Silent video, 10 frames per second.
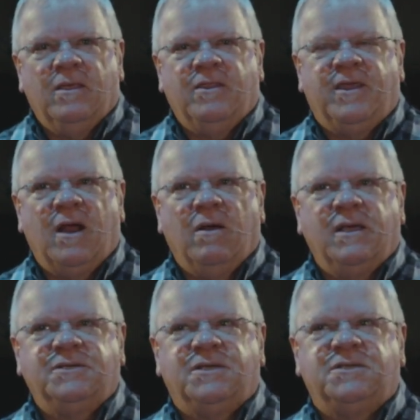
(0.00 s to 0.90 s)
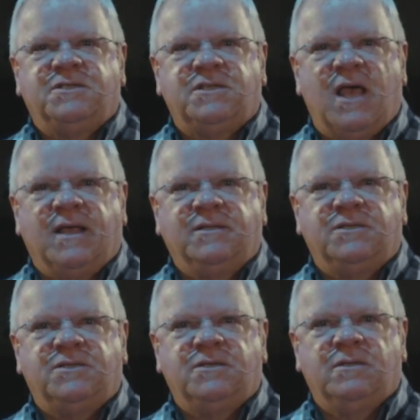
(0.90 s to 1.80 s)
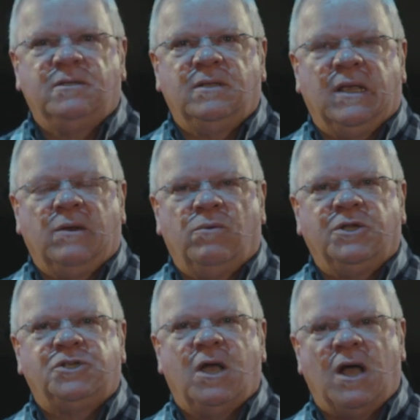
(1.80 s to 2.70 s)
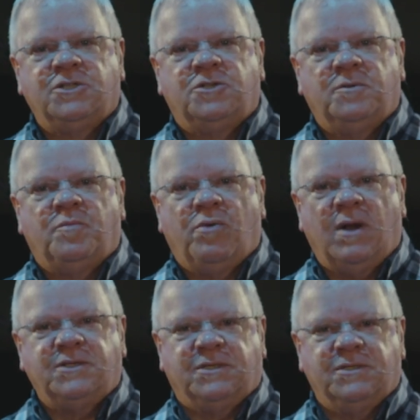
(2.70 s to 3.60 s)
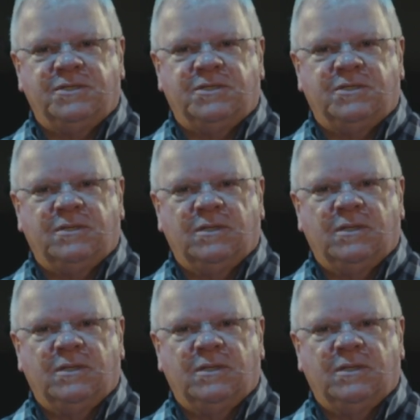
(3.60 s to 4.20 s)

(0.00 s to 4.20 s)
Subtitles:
There is a sense in which God's presence